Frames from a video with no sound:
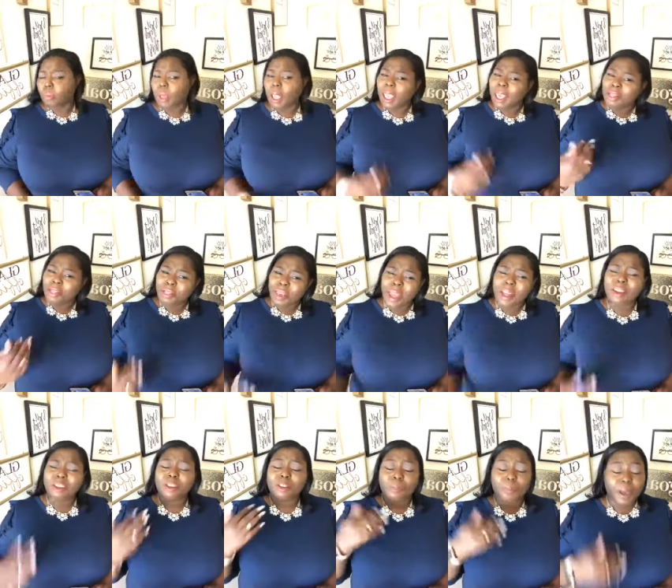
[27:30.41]
And then
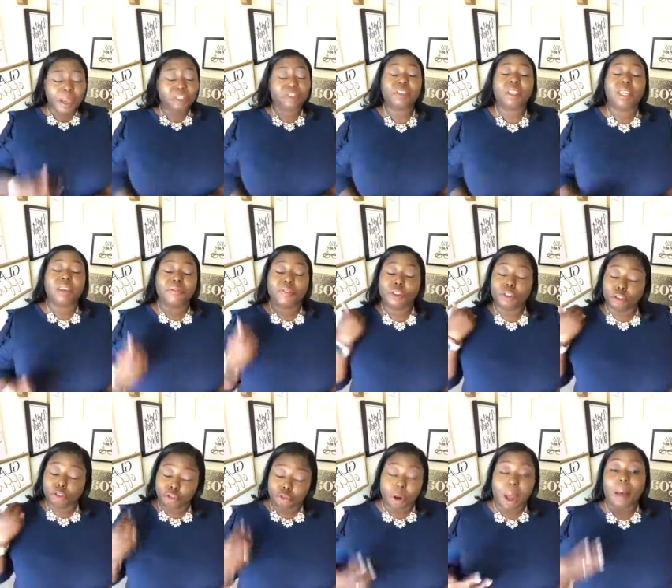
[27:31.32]
especially if you're
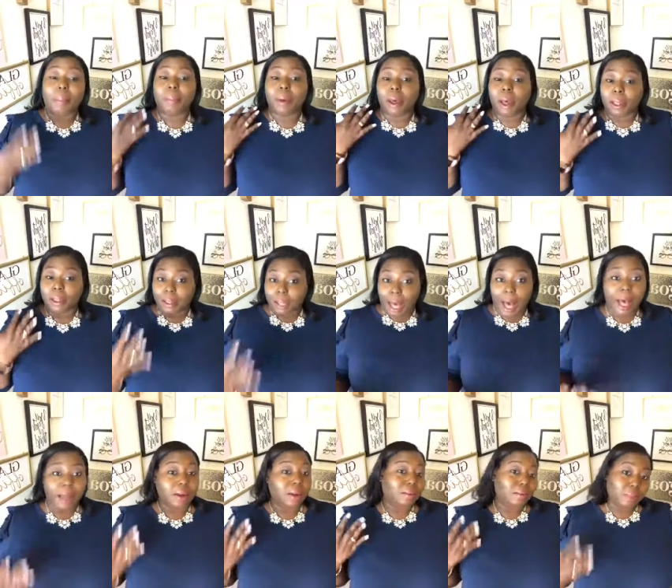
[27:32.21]
dropping a
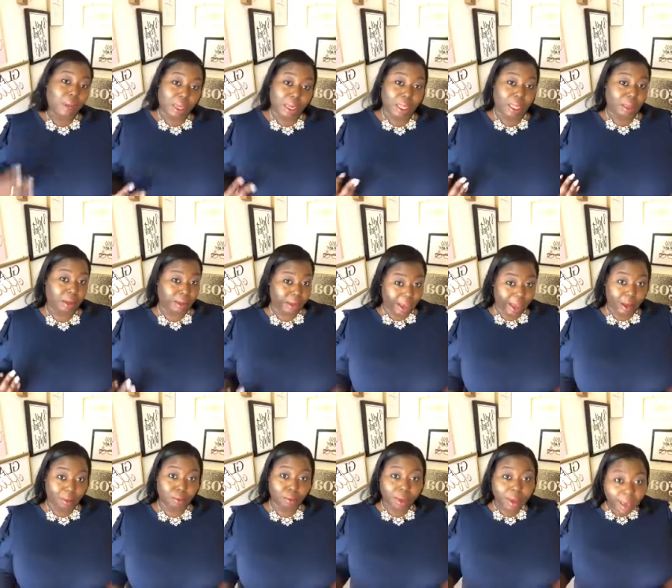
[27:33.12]
lot of money
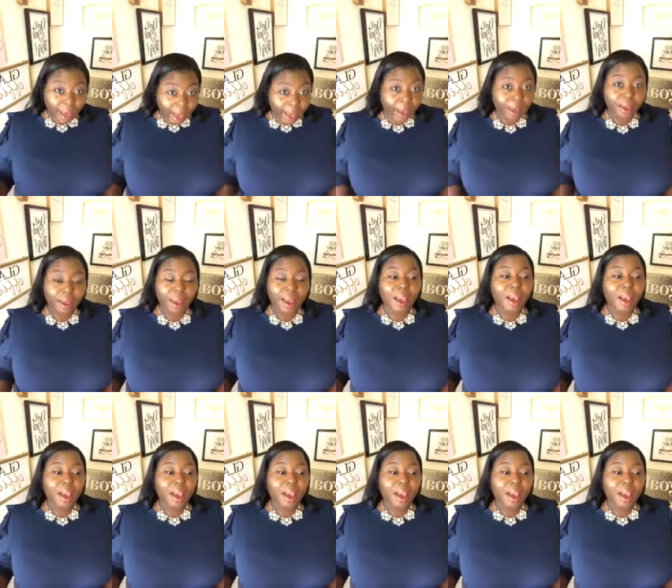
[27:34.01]
down, okay?